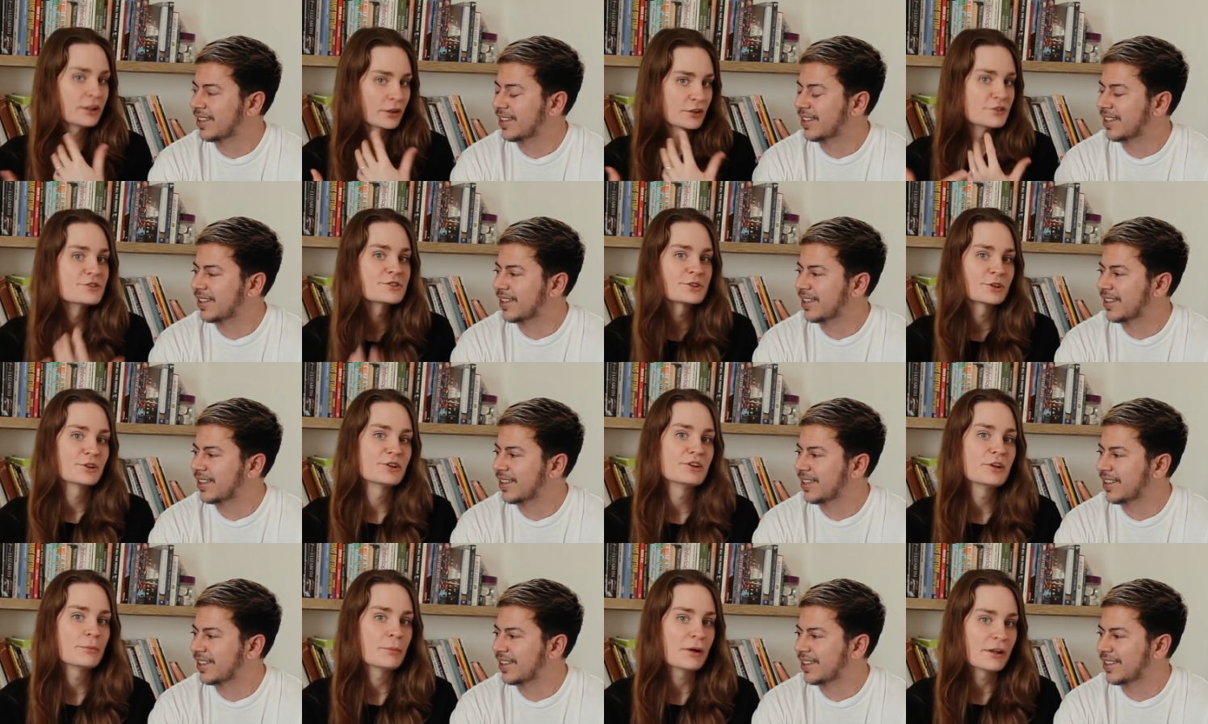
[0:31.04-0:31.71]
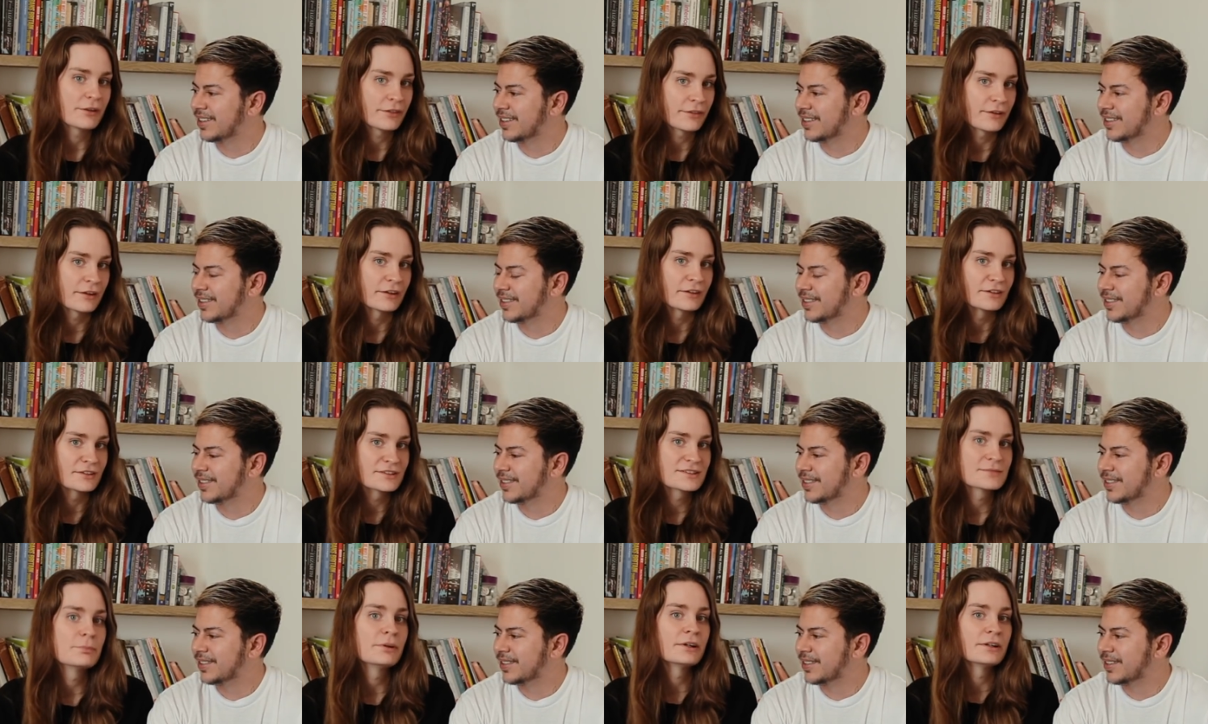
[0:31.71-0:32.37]
Speaker 1: concerned about
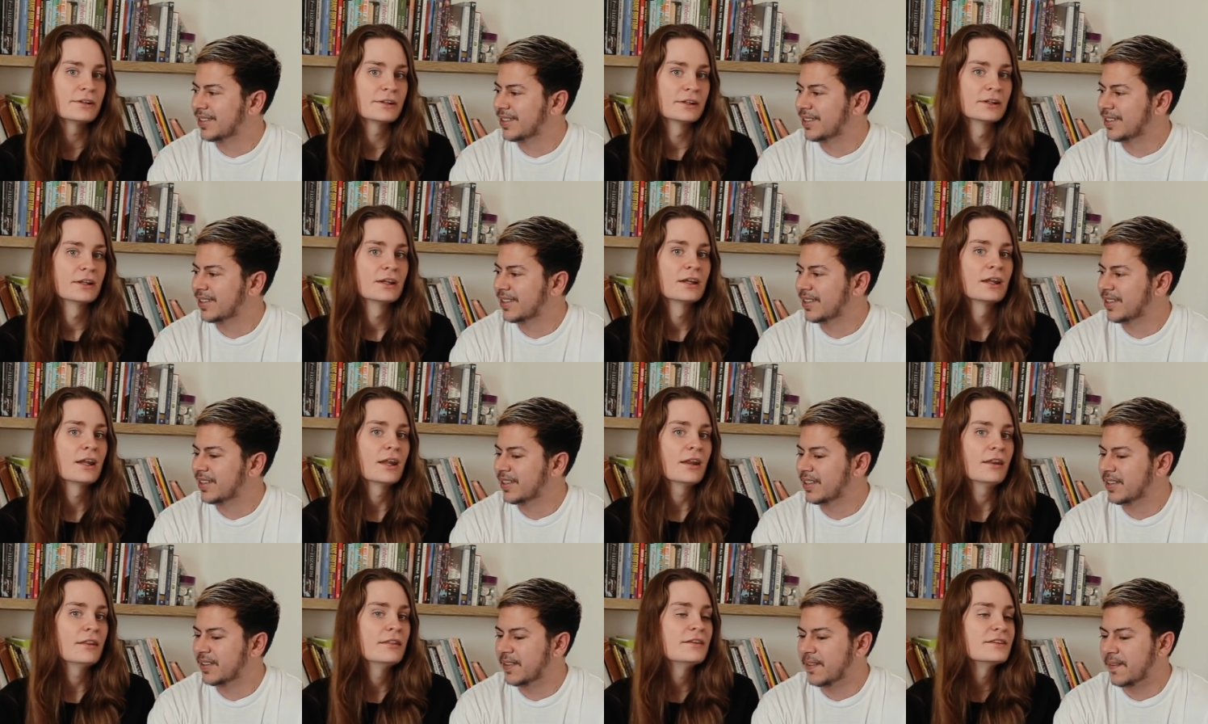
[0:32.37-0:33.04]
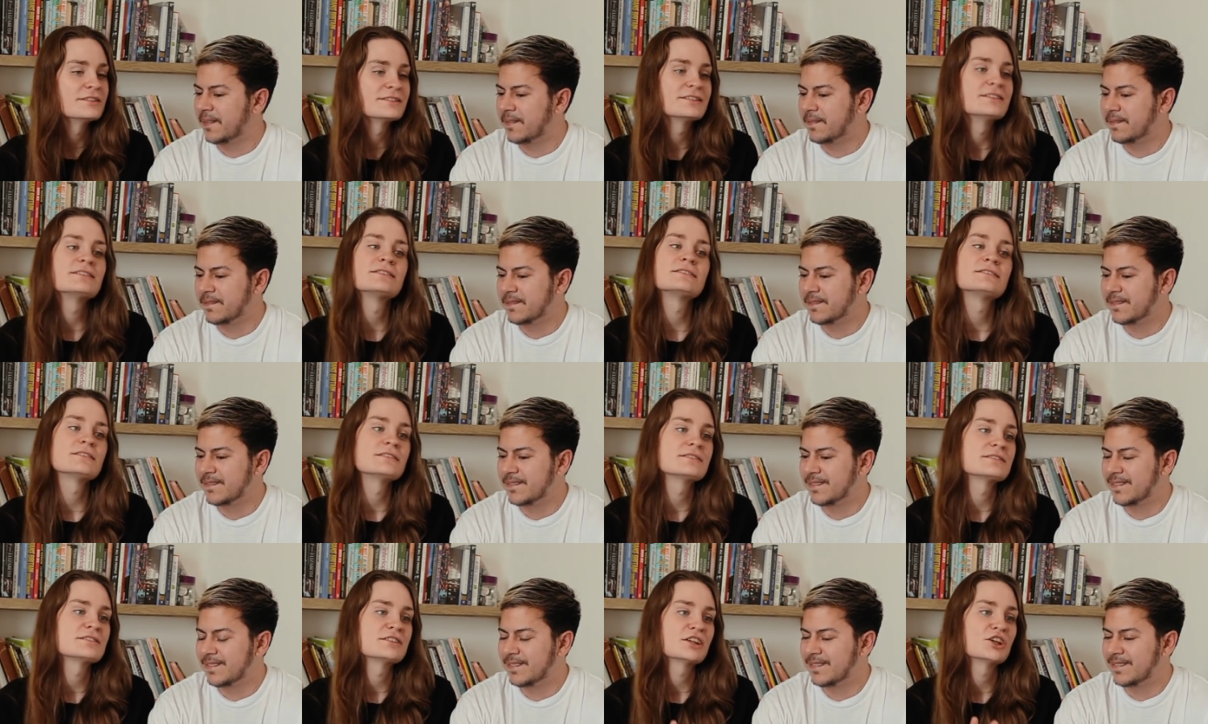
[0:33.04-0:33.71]
things, but this is
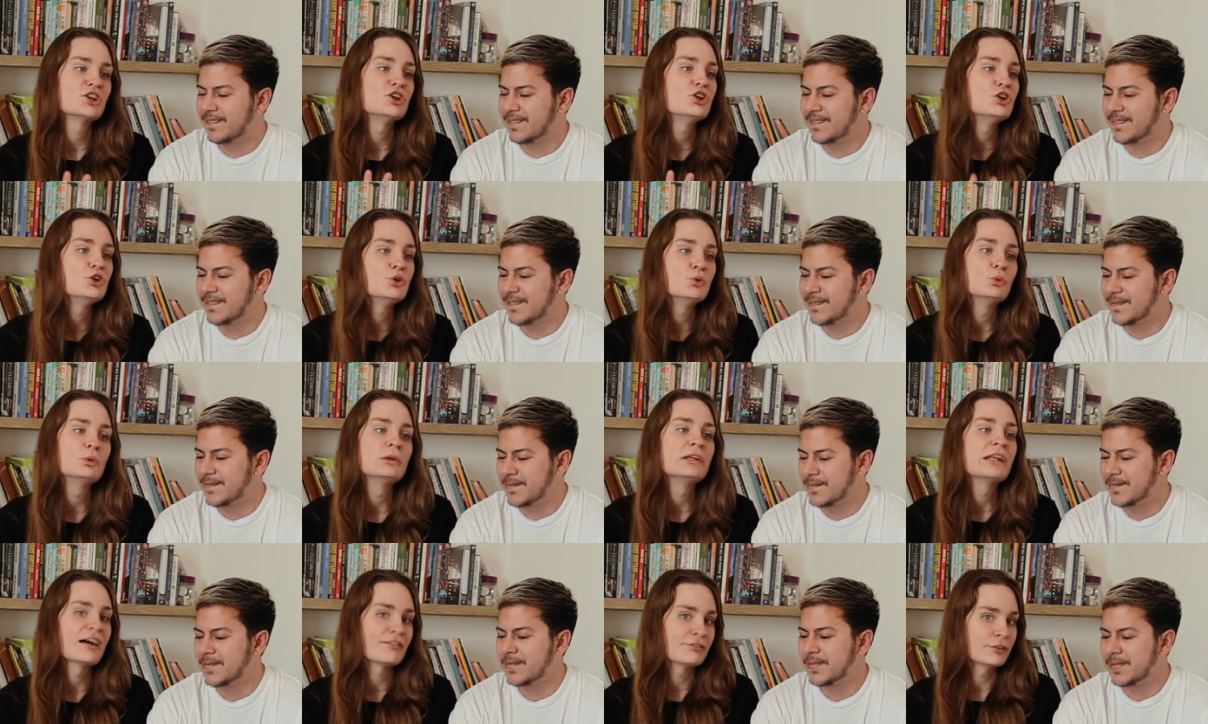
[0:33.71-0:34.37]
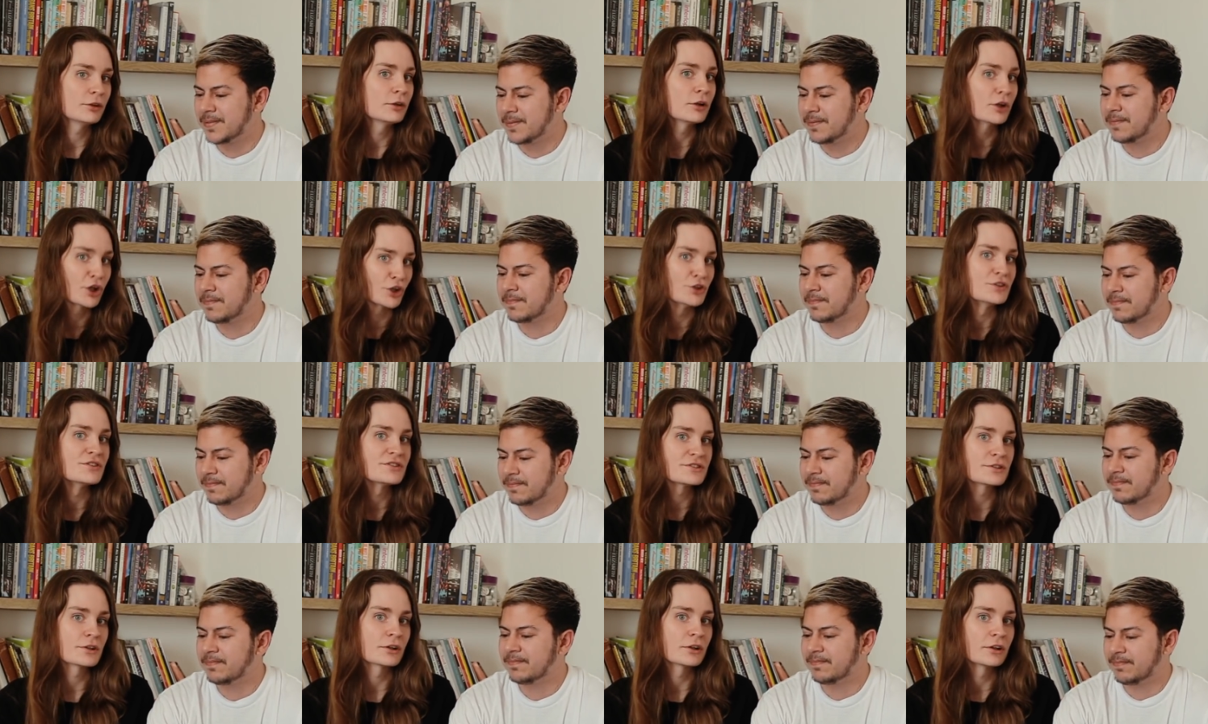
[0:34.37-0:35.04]
just new level
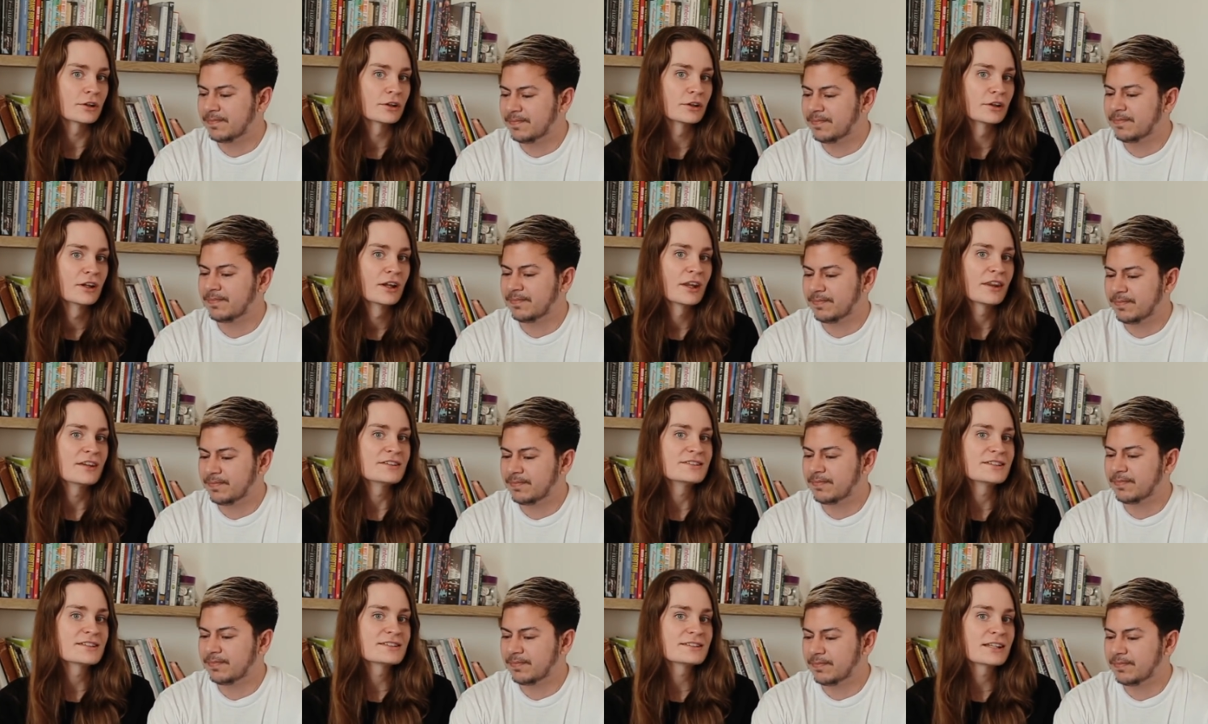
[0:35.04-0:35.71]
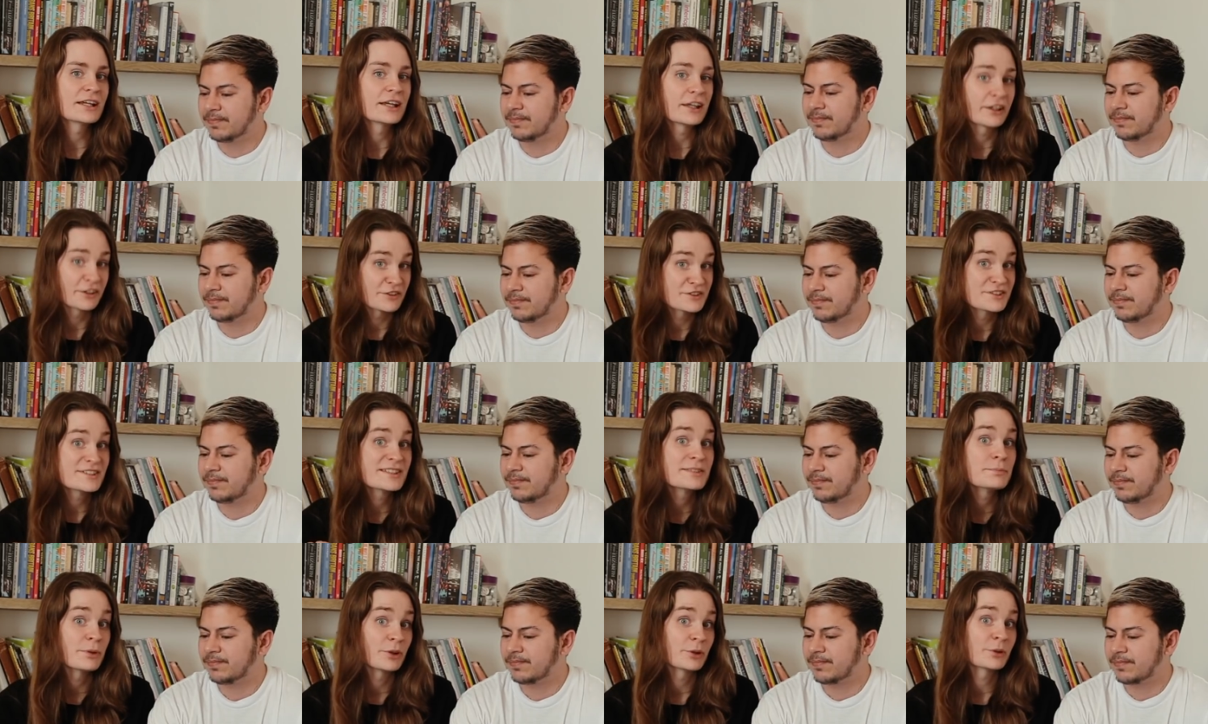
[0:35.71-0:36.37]
concern. This is like
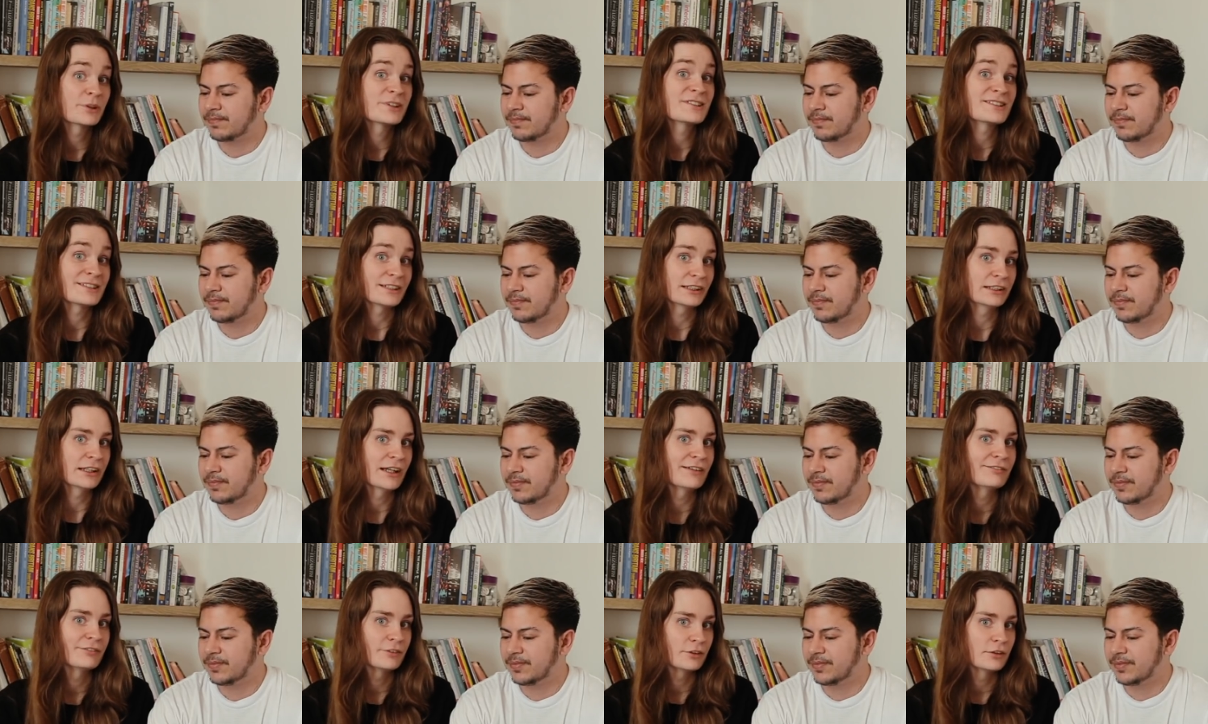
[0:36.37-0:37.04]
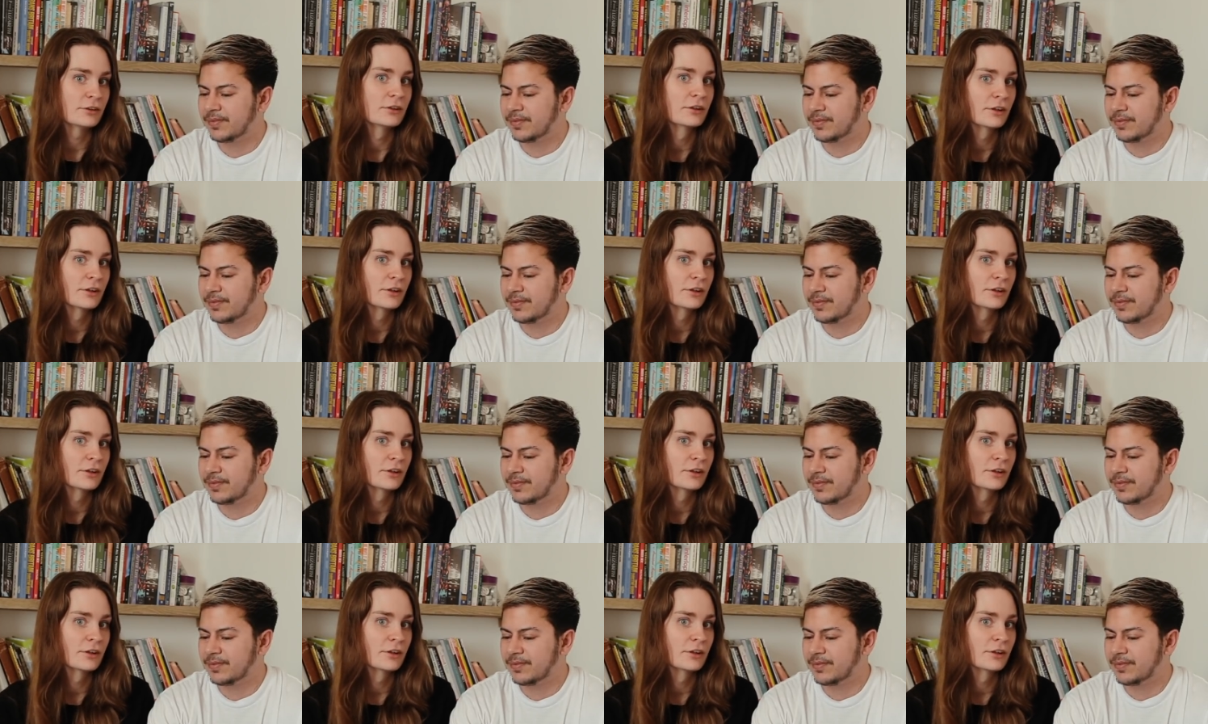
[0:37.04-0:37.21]
conspiracy level